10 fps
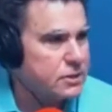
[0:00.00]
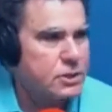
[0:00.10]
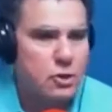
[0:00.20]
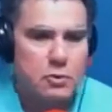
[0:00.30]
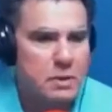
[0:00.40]
and
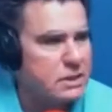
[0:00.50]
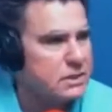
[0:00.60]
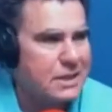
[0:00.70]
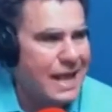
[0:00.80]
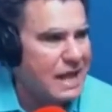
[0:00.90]
nobody
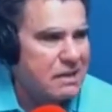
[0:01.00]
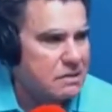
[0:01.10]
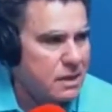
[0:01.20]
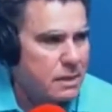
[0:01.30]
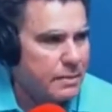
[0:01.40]
did
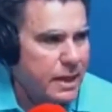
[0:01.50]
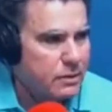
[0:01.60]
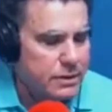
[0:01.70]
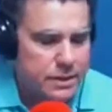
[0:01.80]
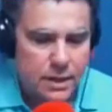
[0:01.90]
anything about
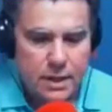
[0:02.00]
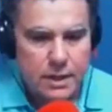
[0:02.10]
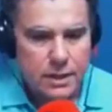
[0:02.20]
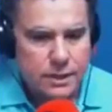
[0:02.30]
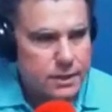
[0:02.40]
it.
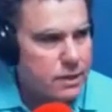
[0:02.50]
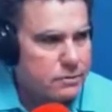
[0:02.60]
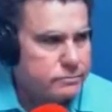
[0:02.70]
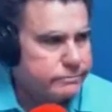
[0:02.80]
You know?